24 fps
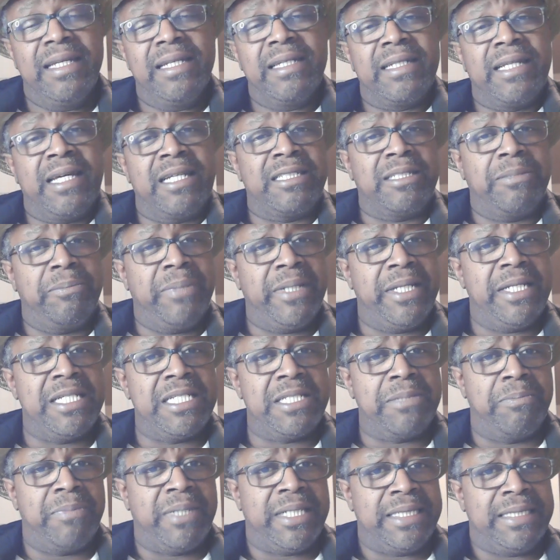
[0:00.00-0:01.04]
not the bees,
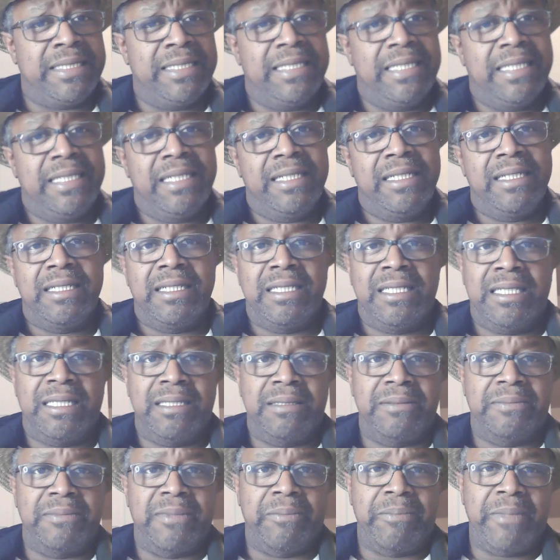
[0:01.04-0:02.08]
but a
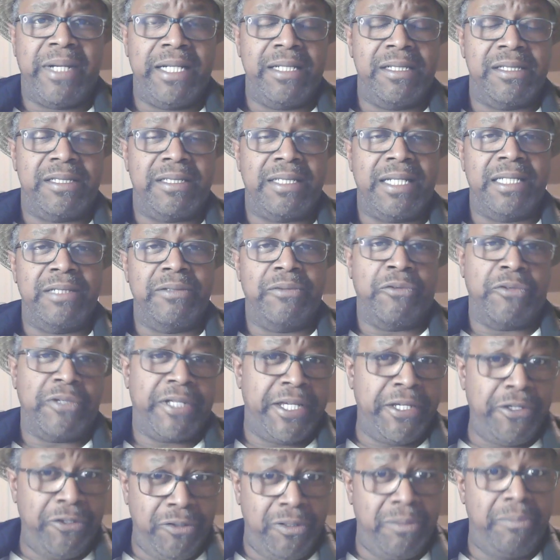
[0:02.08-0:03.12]
miticide that will
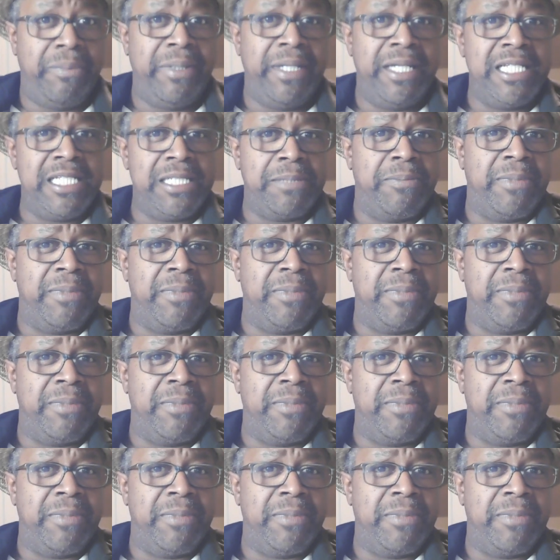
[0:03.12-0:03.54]
kill the bees,